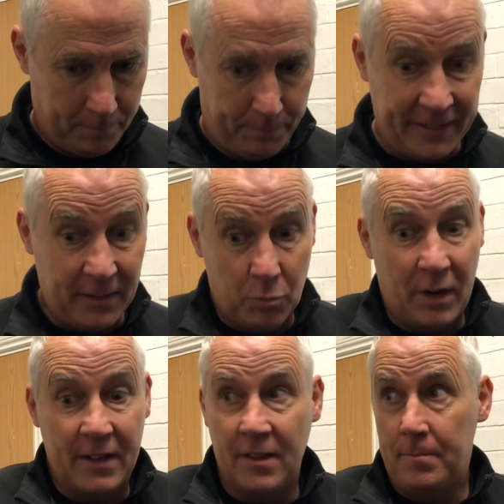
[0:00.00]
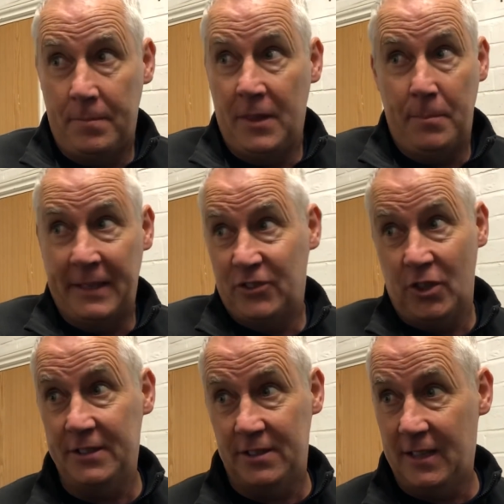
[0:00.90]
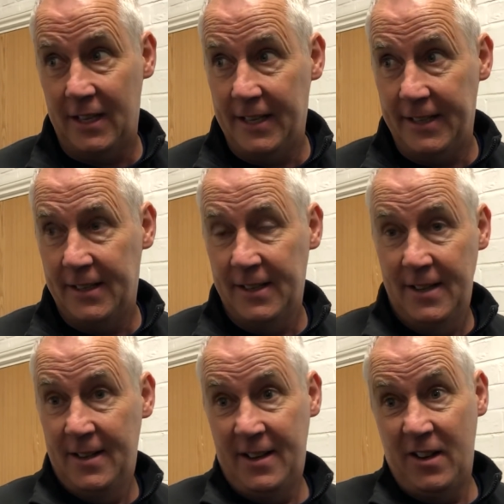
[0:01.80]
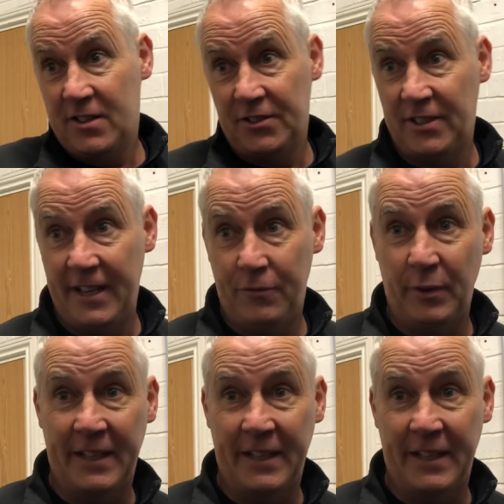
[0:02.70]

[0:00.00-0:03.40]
Beating one of the big sides in the league. And like I say, if we